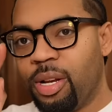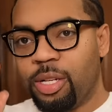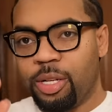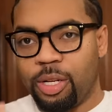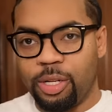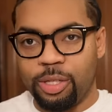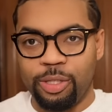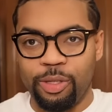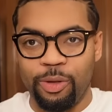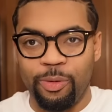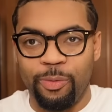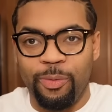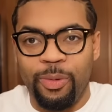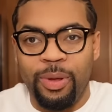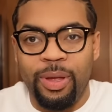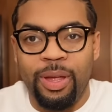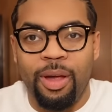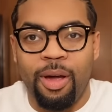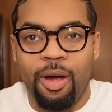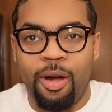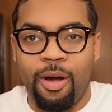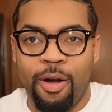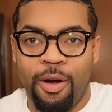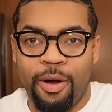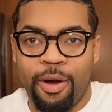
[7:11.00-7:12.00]
Y'all, so we
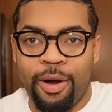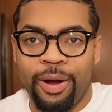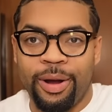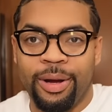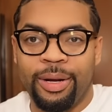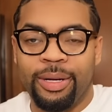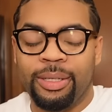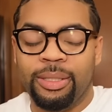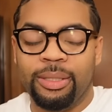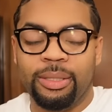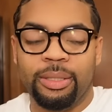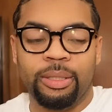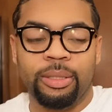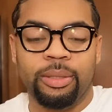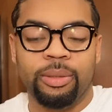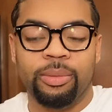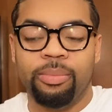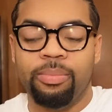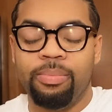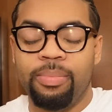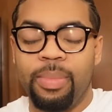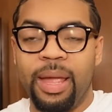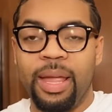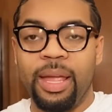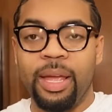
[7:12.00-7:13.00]
are
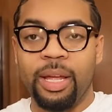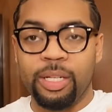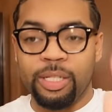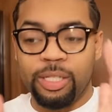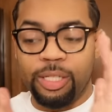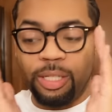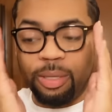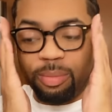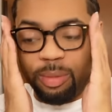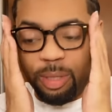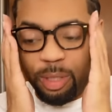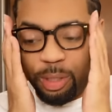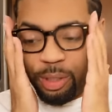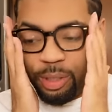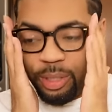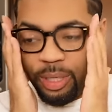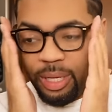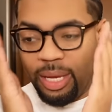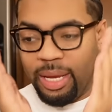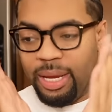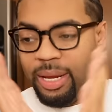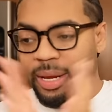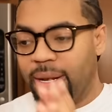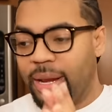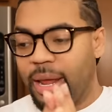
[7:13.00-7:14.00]
making something to
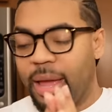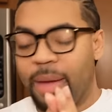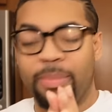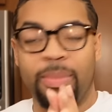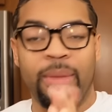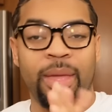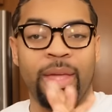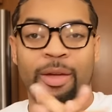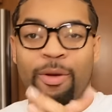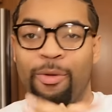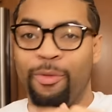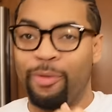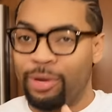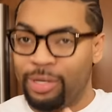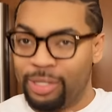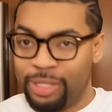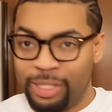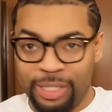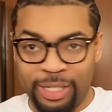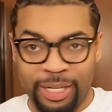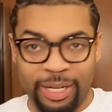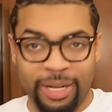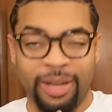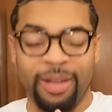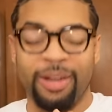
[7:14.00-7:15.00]
eat. I'm making orange
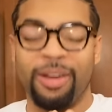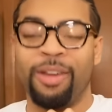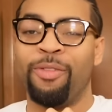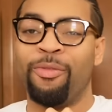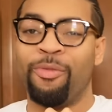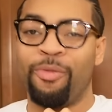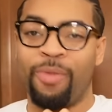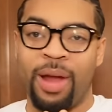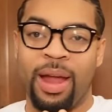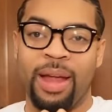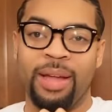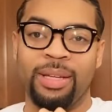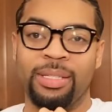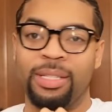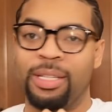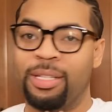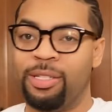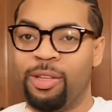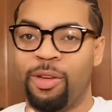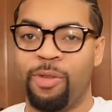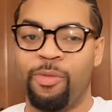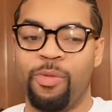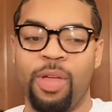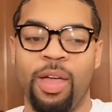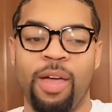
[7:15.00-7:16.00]
chicken and rice. That's
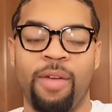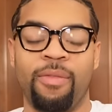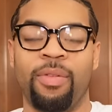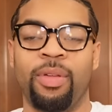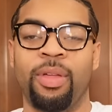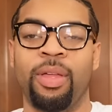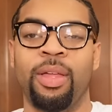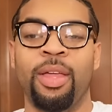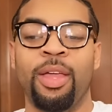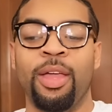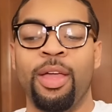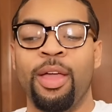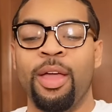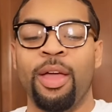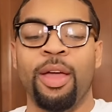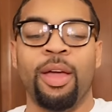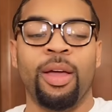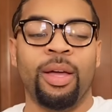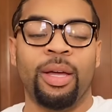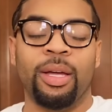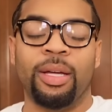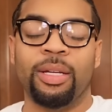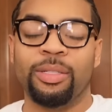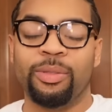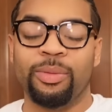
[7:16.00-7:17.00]
all we have.
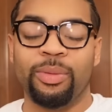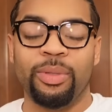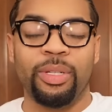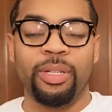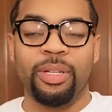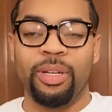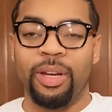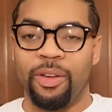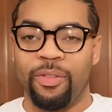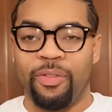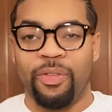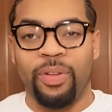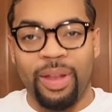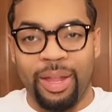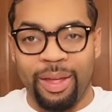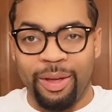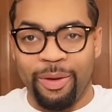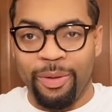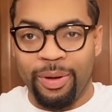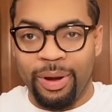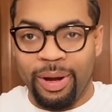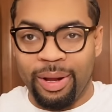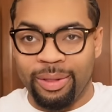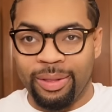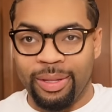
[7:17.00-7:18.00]
Because we did not feel like
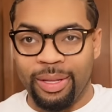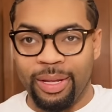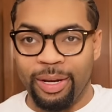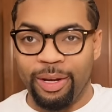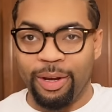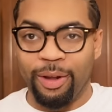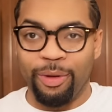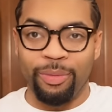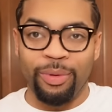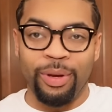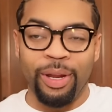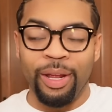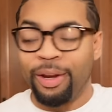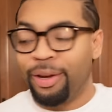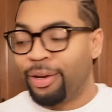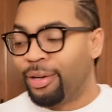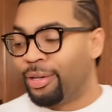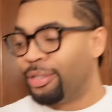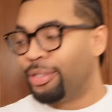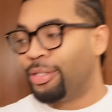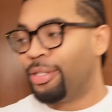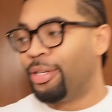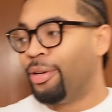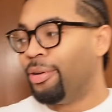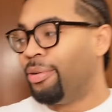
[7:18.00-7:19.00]
going out to get no
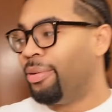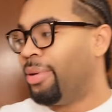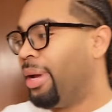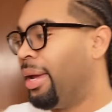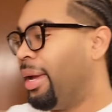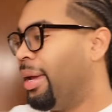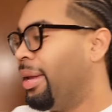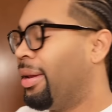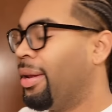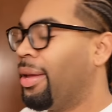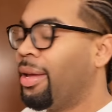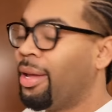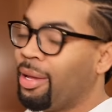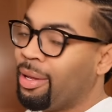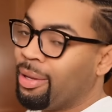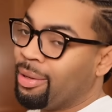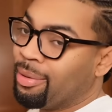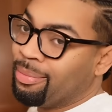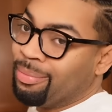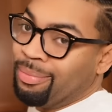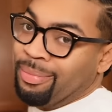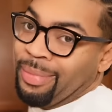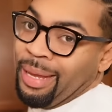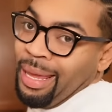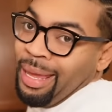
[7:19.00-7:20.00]
dinner. So I had to
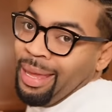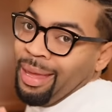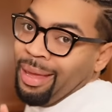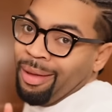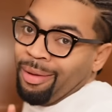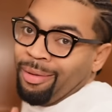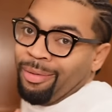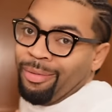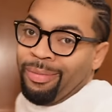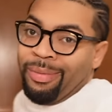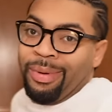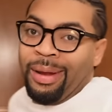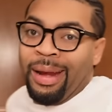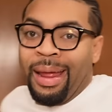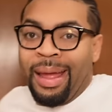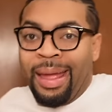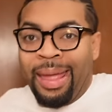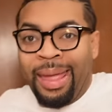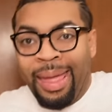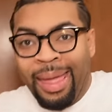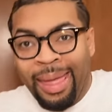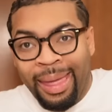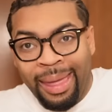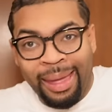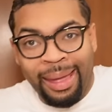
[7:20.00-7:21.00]
make what I
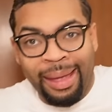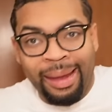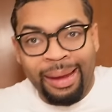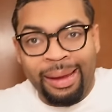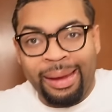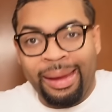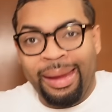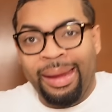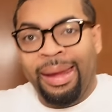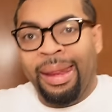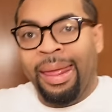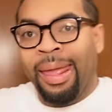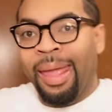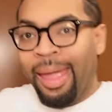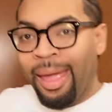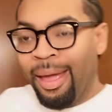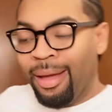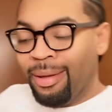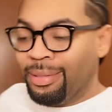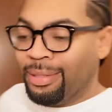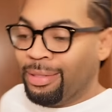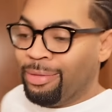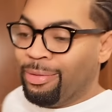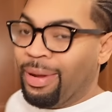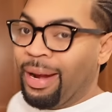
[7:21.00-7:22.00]
had in the
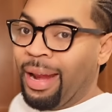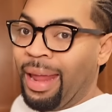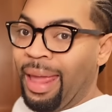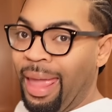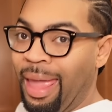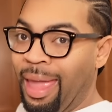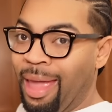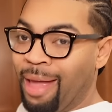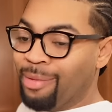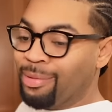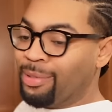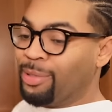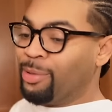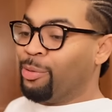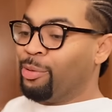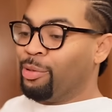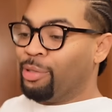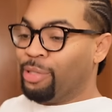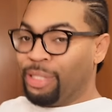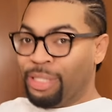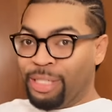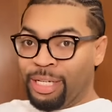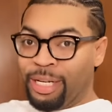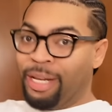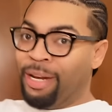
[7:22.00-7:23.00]
house. And what I had was
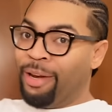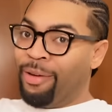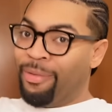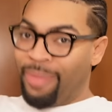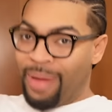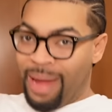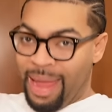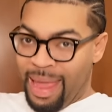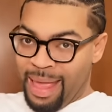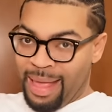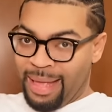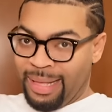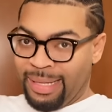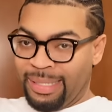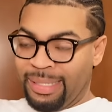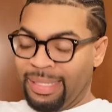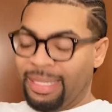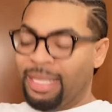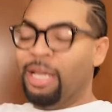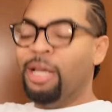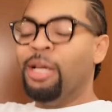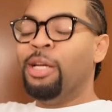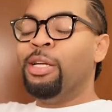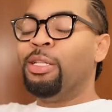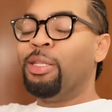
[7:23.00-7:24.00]
orange chicken and rice.
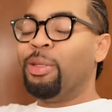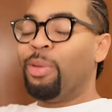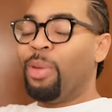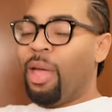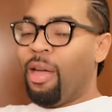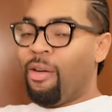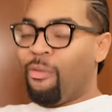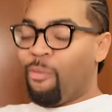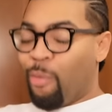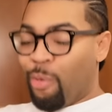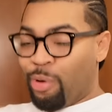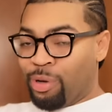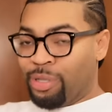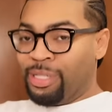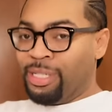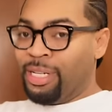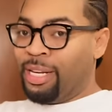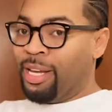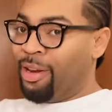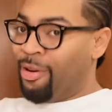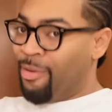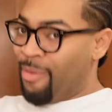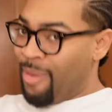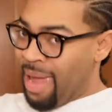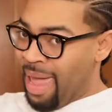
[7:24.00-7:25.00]
So we have orange
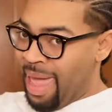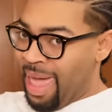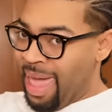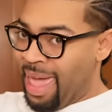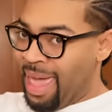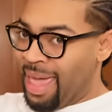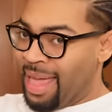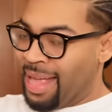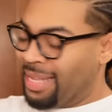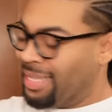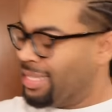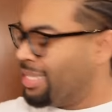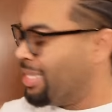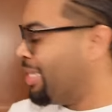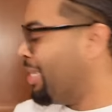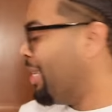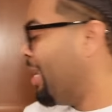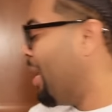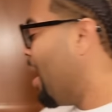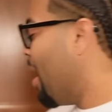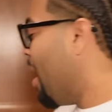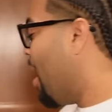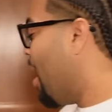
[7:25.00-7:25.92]
chicken and rice.